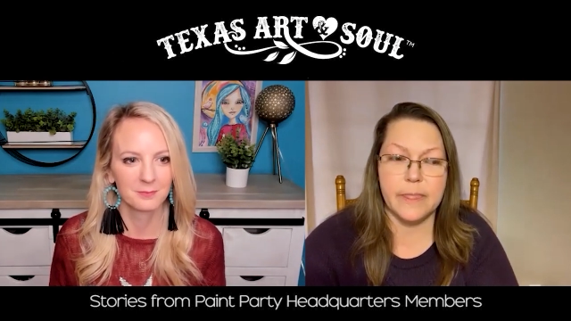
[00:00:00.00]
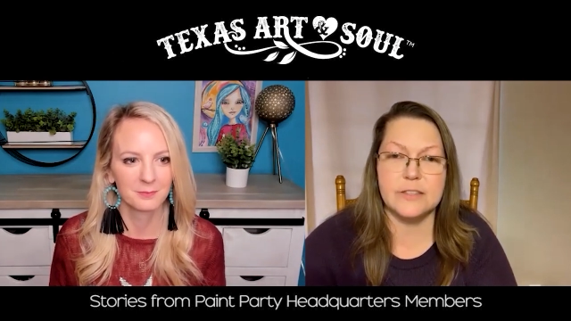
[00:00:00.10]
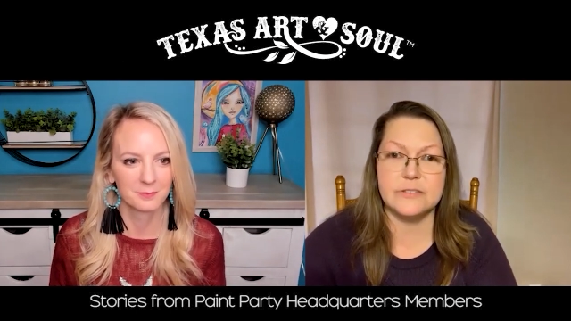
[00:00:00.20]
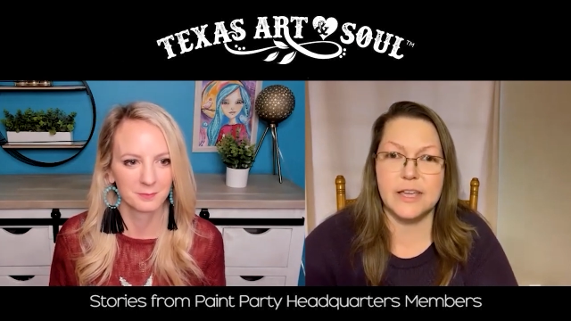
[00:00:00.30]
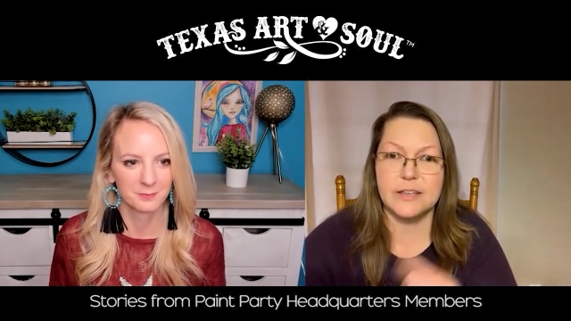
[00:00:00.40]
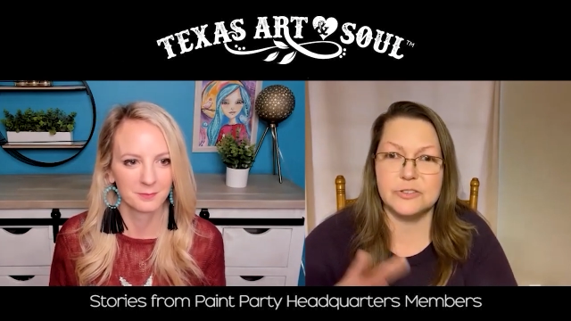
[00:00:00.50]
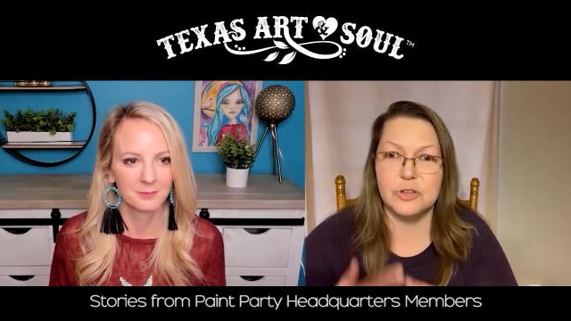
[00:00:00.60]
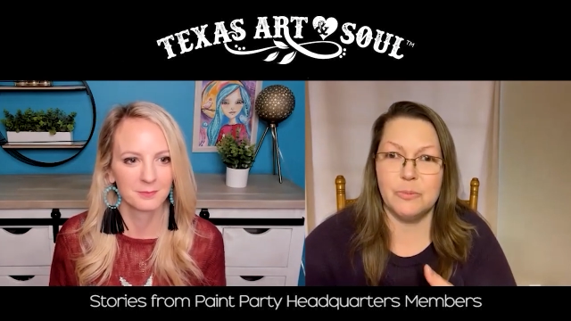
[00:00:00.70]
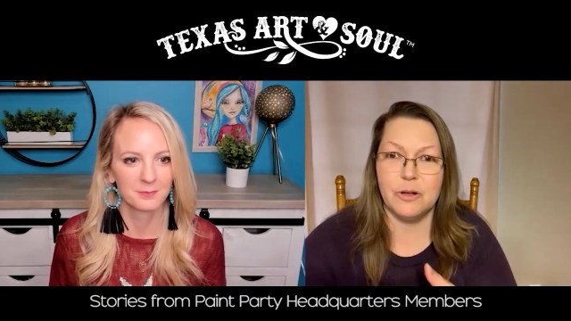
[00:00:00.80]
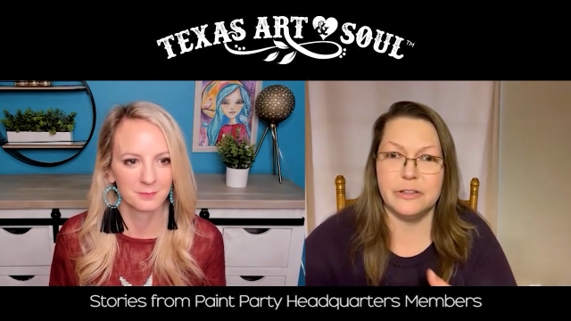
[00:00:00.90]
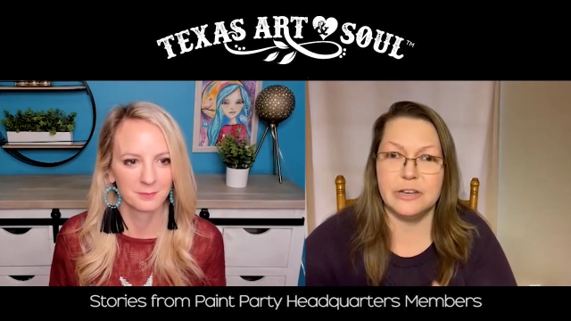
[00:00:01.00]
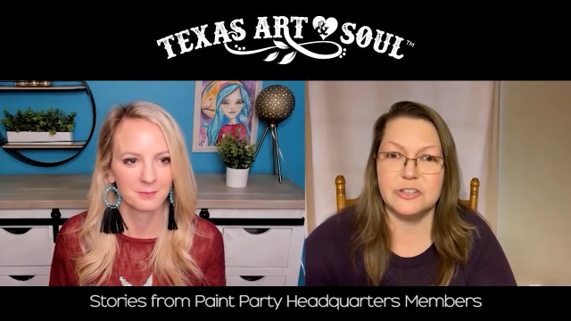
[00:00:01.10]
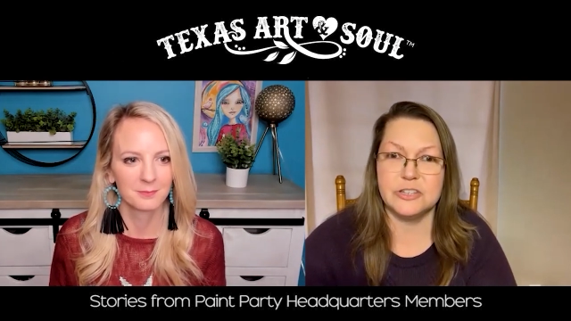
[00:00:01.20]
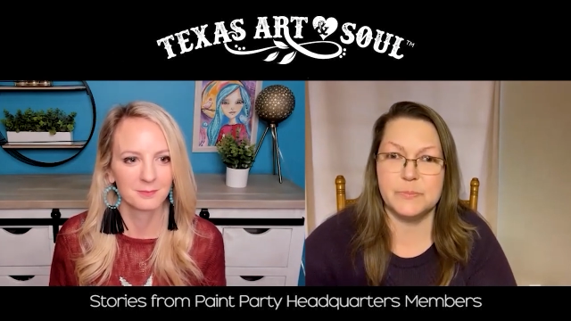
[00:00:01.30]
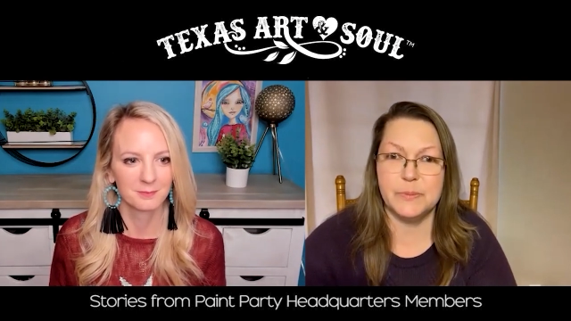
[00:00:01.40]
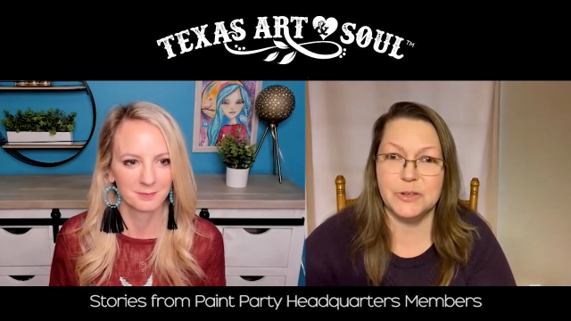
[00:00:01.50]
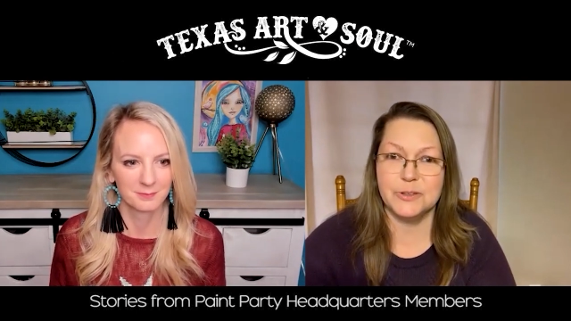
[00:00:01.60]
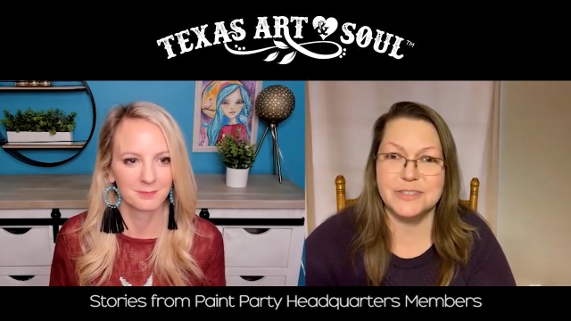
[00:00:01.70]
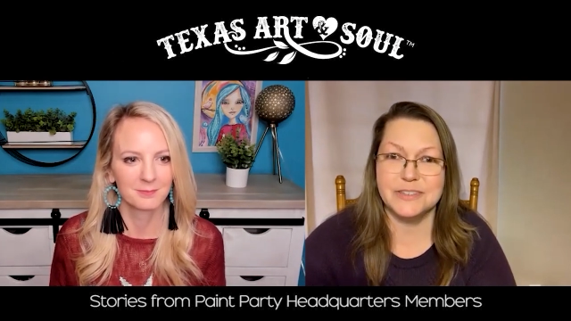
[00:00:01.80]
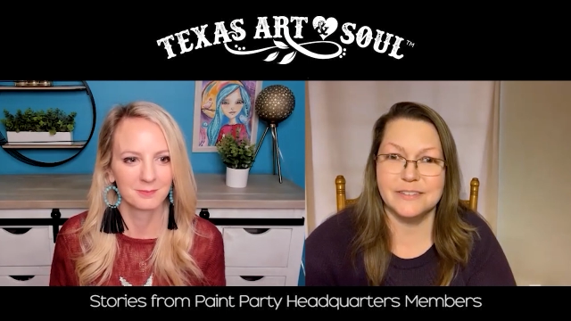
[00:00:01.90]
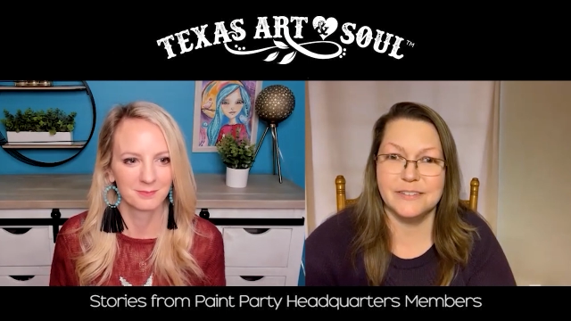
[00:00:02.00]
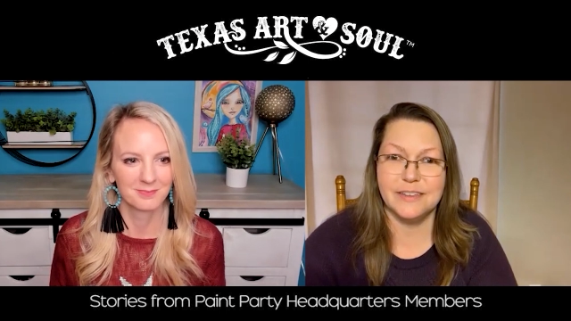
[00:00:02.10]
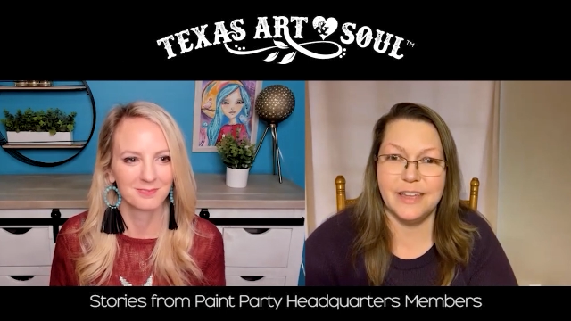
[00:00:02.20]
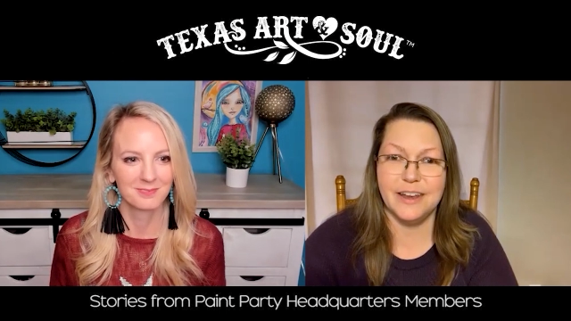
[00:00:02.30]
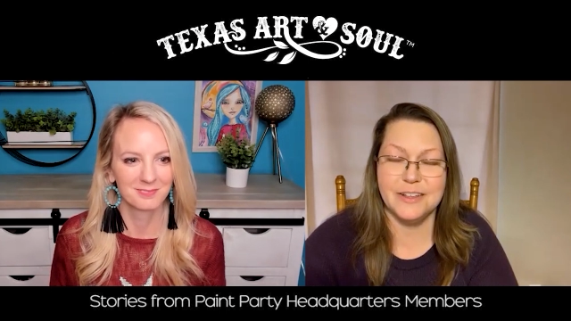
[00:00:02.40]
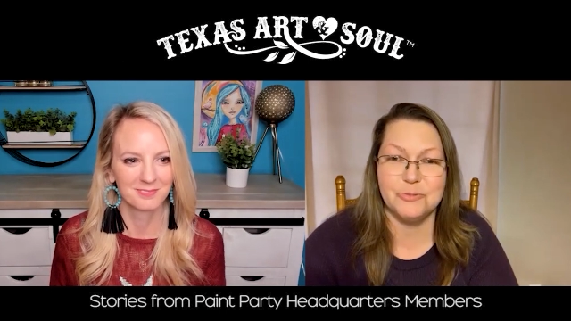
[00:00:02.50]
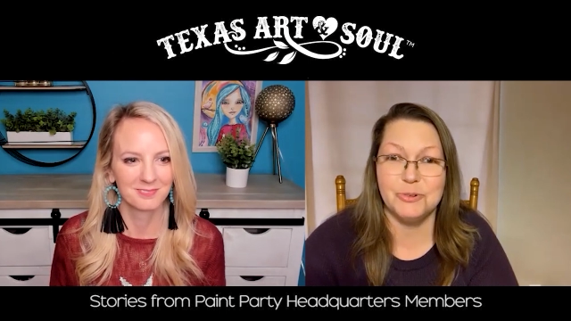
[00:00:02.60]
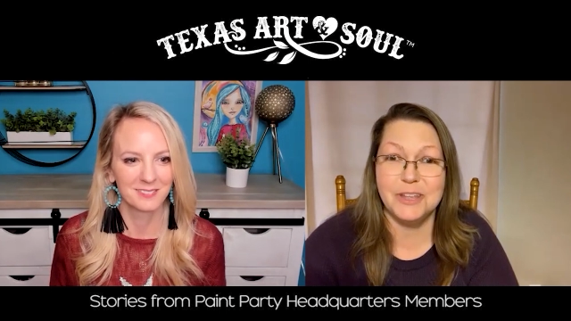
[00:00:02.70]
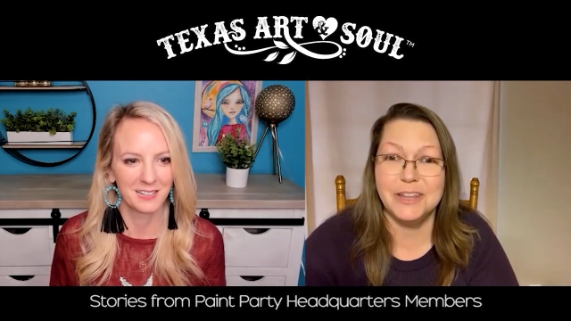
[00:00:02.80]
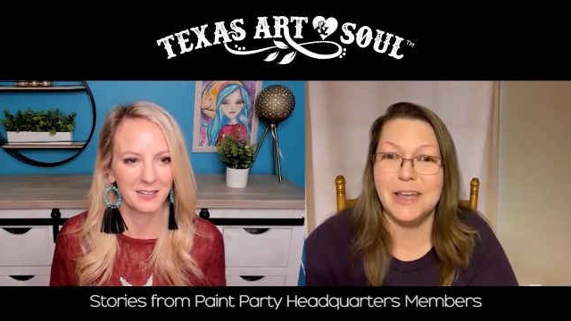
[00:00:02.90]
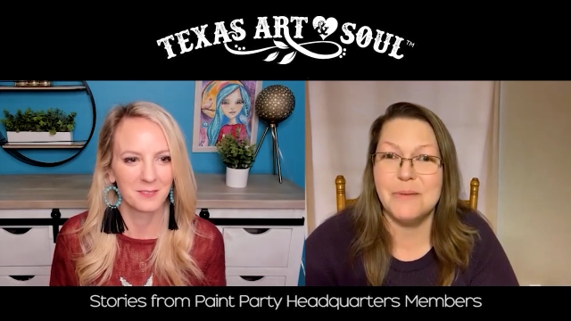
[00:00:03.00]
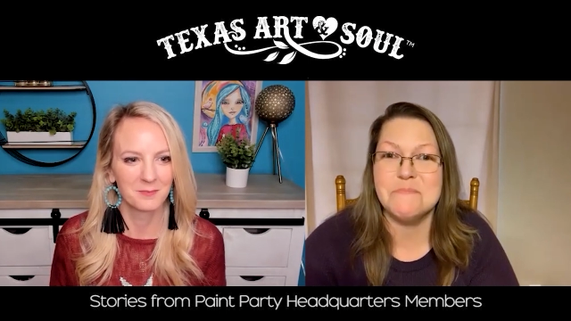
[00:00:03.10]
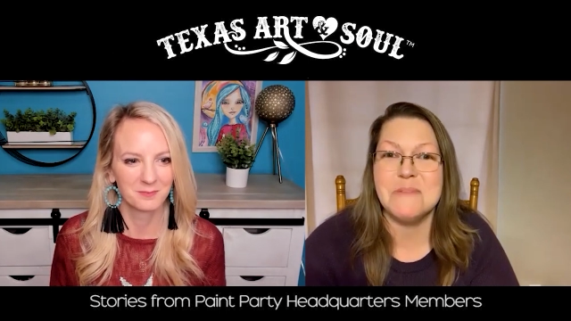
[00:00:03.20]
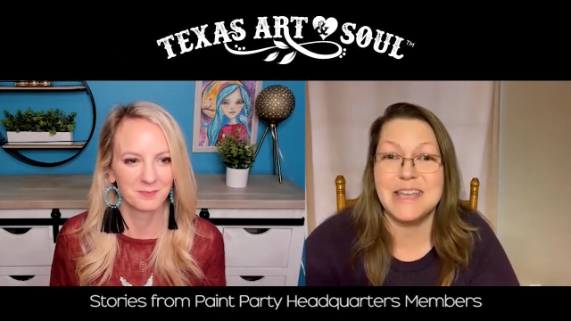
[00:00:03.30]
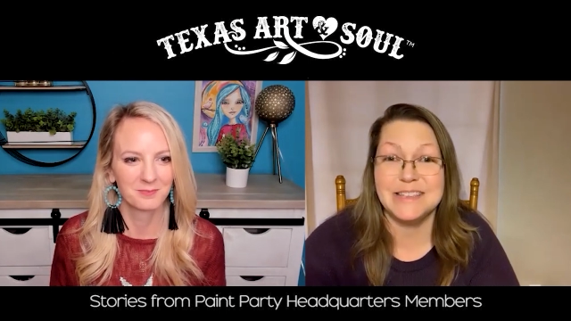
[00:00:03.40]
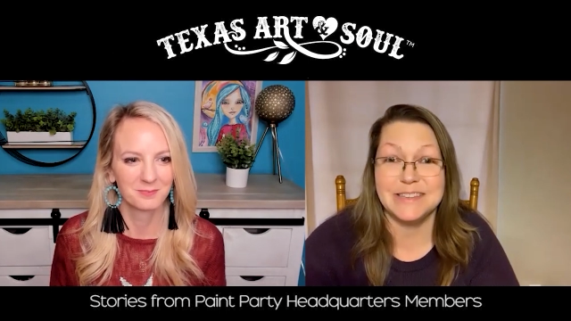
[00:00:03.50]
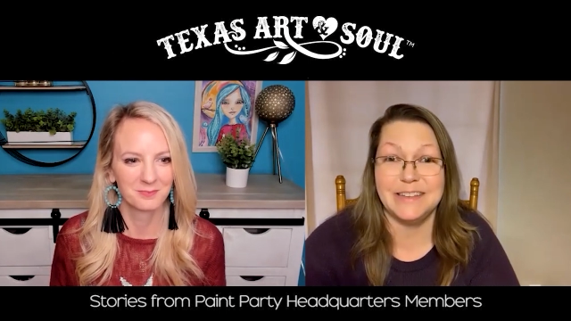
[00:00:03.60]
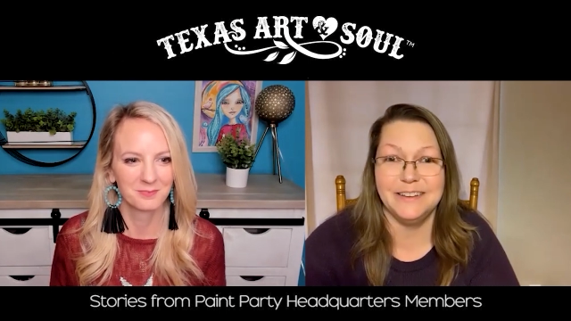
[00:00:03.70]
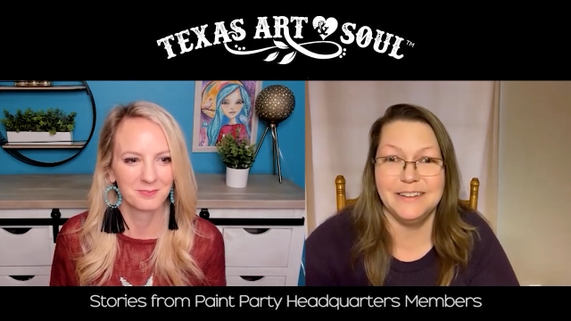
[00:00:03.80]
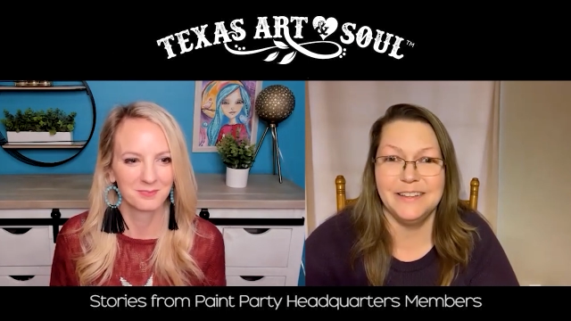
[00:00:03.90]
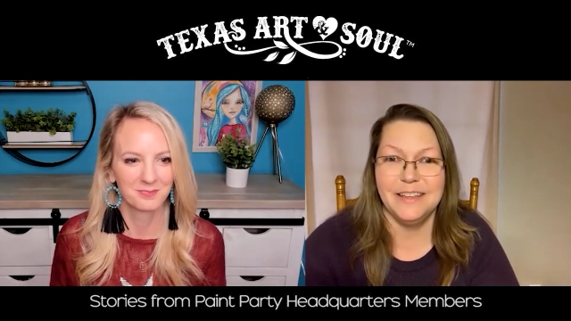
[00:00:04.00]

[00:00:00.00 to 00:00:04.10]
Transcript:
Speaker 1: it's like a snowball, and it just builds. And it's really amazing.